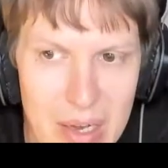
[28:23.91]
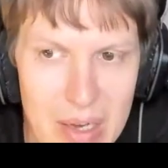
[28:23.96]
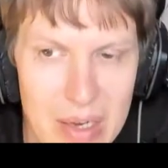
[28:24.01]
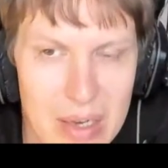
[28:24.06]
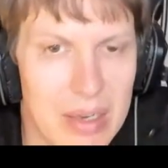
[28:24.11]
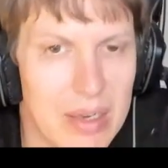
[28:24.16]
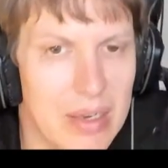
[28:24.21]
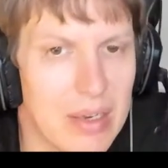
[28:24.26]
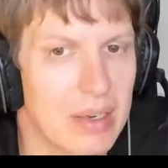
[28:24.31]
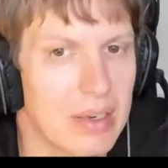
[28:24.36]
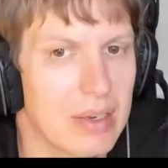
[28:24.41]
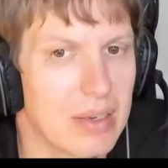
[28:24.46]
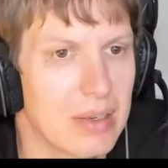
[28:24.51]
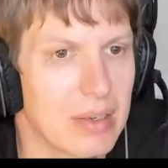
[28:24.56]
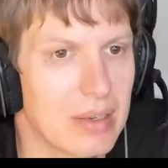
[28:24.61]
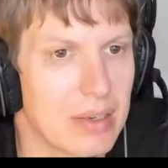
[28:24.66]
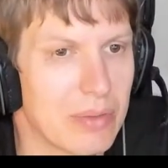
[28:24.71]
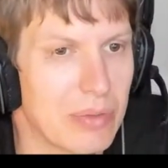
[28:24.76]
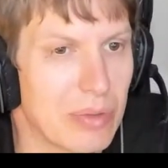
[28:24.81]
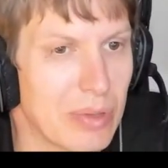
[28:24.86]
uh,
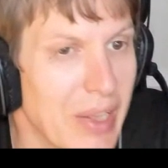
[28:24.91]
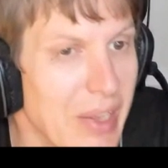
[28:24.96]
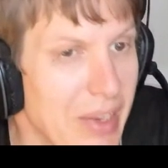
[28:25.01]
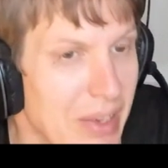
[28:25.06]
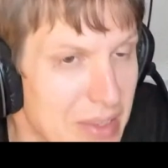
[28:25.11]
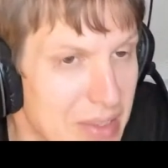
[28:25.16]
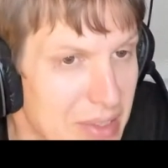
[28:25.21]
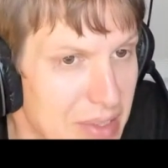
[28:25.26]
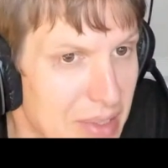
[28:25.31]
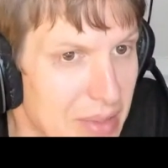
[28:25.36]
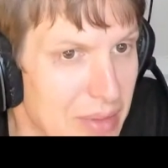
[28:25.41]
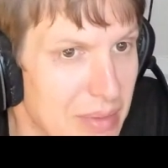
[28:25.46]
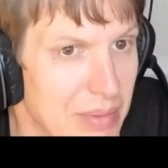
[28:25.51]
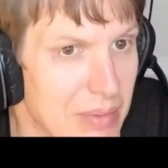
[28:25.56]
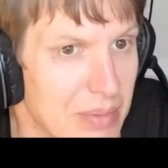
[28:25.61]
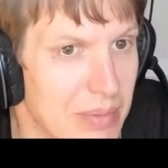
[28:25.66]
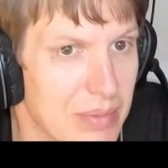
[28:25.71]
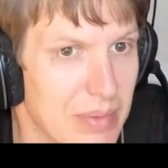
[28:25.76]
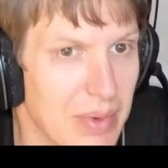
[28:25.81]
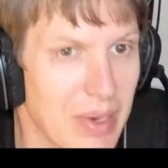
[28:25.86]
uh for latency,
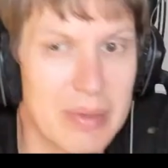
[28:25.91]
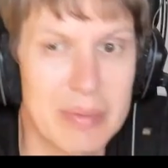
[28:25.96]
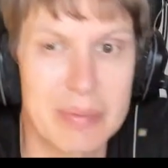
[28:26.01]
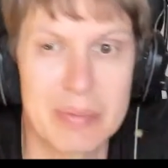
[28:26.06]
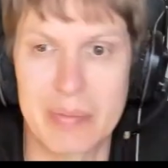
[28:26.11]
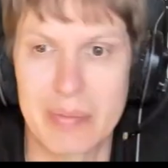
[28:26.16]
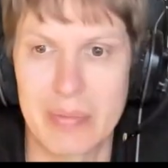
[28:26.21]
right?